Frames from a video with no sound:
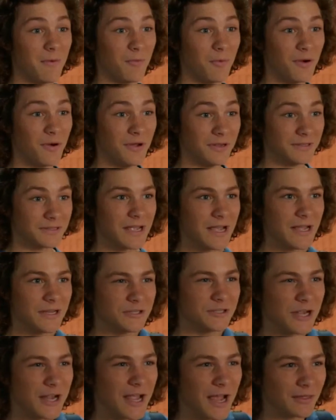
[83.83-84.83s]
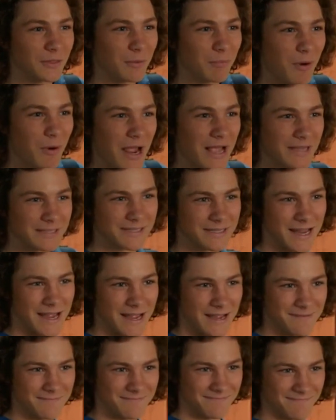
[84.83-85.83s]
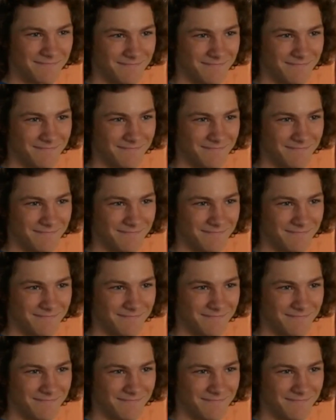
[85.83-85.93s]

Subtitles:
It was. Check out the price tag.